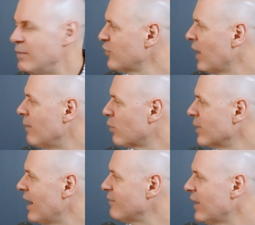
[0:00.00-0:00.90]
There's times where we
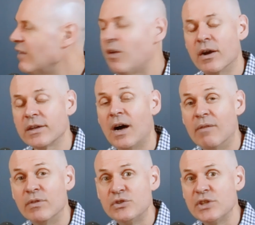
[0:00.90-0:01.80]
have to have hard
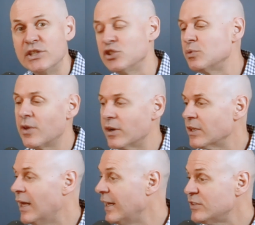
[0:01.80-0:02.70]
conversations with our
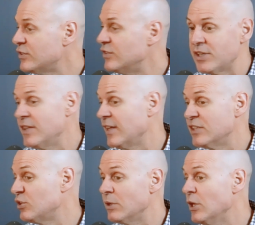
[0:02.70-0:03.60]
clients and say
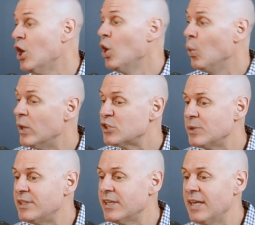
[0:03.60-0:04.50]
things that we wish
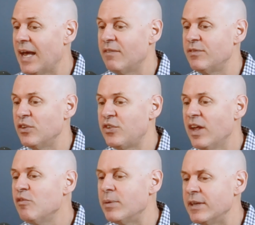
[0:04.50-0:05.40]
we didn't have to
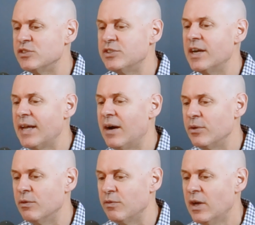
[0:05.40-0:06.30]
say, but it's done out
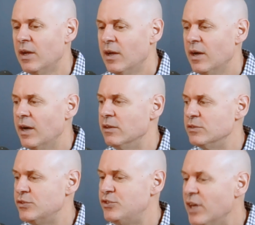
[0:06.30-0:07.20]
of a
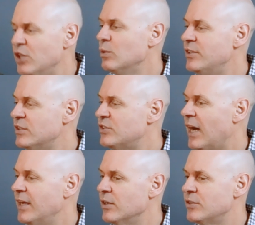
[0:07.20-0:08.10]
genuine
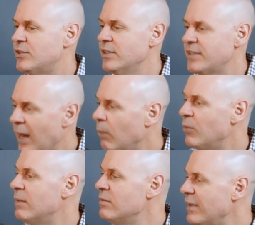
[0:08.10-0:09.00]
desire to help
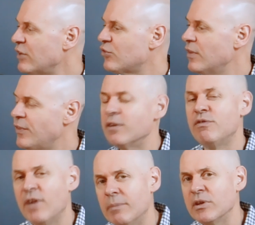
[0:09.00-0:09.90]
them and make sure that their
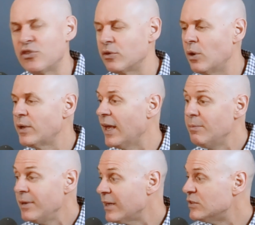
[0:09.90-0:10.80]
families are okay,
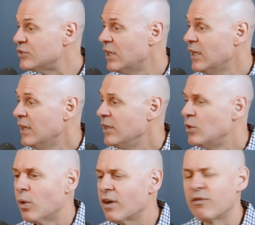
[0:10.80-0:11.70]
because you
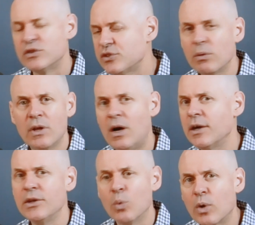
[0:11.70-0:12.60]
work for so
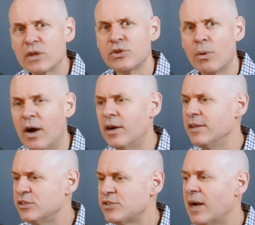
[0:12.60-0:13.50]
long and you work so hard and
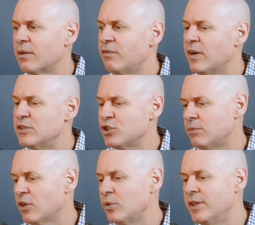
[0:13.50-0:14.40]
you sacrifice so
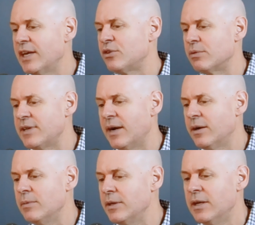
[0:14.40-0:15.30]
much. When you get to
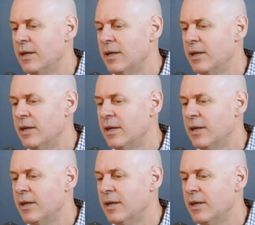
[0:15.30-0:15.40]
retirement,